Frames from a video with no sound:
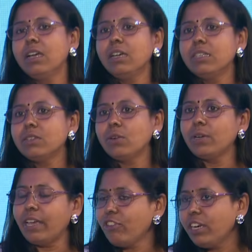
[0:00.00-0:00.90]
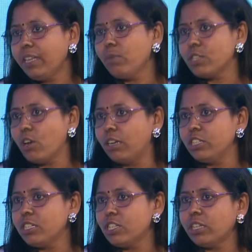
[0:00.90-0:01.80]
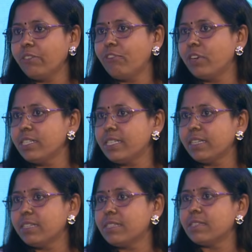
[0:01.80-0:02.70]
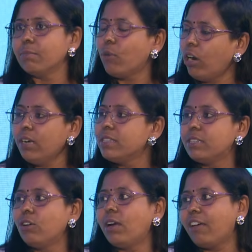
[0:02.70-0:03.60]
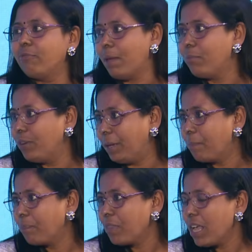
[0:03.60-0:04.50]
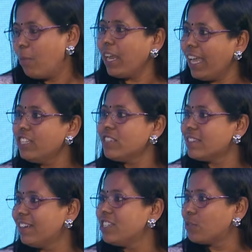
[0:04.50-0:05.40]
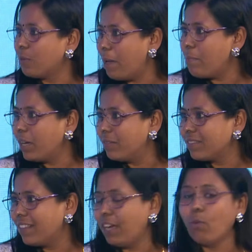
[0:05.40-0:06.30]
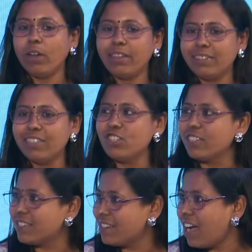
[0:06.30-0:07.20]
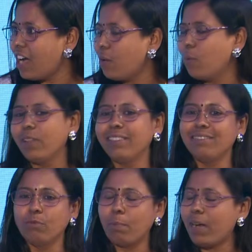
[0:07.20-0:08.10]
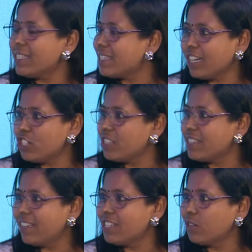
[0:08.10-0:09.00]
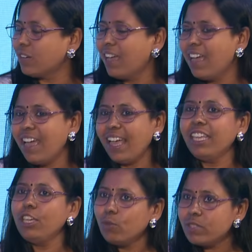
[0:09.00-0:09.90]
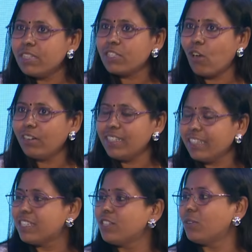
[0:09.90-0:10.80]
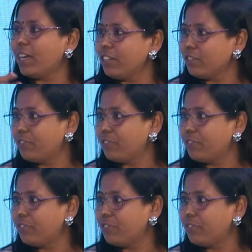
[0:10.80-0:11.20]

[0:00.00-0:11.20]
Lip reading: So definitely there was a conscious shift. For instance, models did not have memory, but agents needed to remember like what they did just now, what past actions they took, and they used this context to kind of